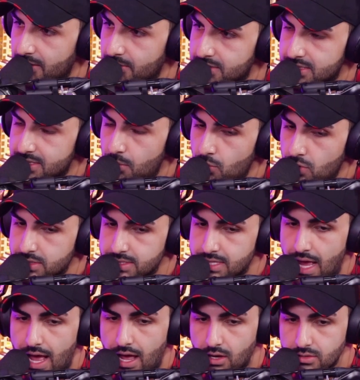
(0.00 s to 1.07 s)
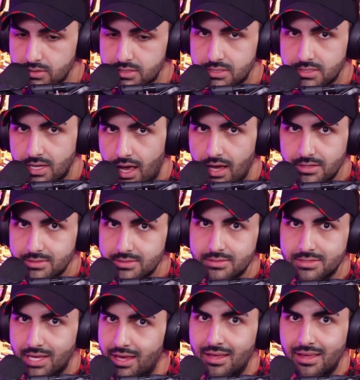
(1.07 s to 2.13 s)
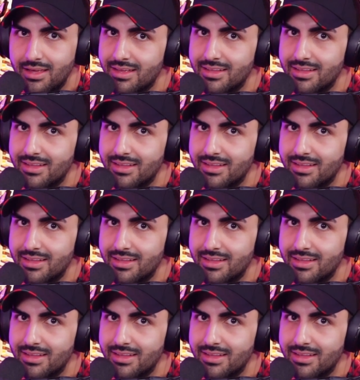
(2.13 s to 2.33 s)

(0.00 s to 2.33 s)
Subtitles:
mean, someone's house, guys.